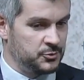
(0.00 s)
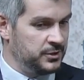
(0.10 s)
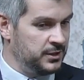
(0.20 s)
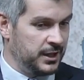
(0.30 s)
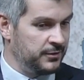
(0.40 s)

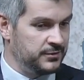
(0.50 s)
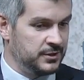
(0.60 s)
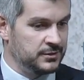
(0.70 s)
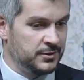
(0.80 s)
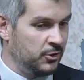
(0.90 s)
as we
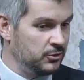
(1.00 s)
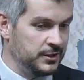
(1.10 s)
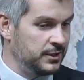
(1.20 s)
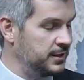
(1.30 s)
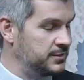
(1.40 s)
have done
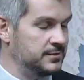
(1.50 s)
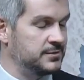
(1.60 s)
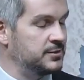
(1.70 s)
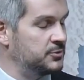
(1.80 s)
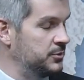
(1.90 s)
all the
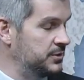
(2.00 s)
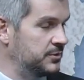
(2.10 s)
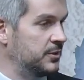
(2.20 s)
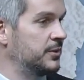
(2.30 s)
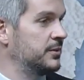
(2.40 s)
elections since we
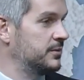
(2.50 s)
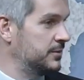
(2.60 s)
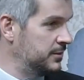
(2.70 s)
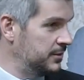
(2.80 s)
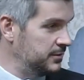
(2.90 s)
started